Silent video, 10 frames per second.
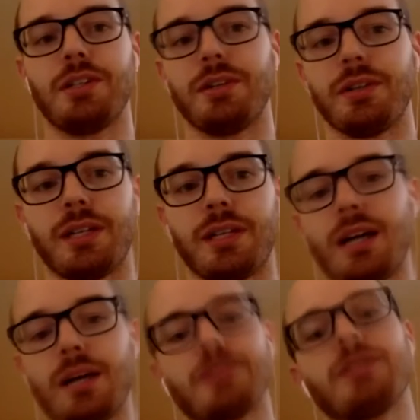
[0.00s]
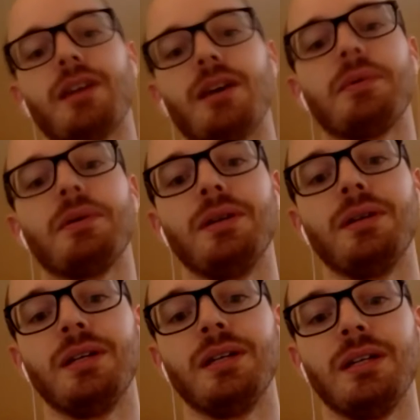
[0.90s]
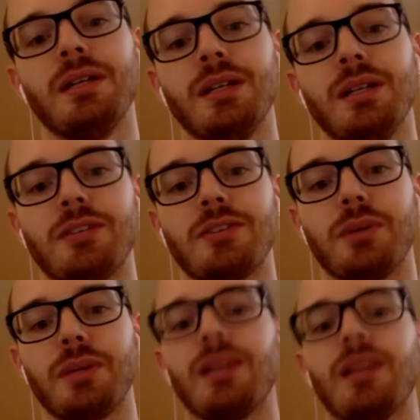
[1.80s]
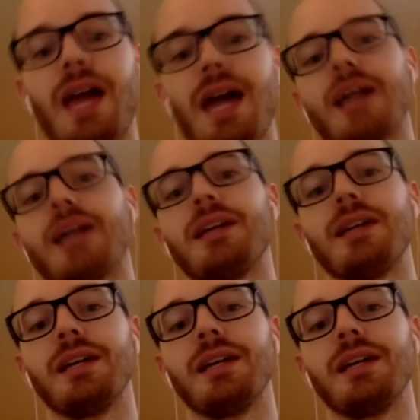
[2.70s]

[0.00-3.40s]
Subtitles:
in your GitOps setup is going to lag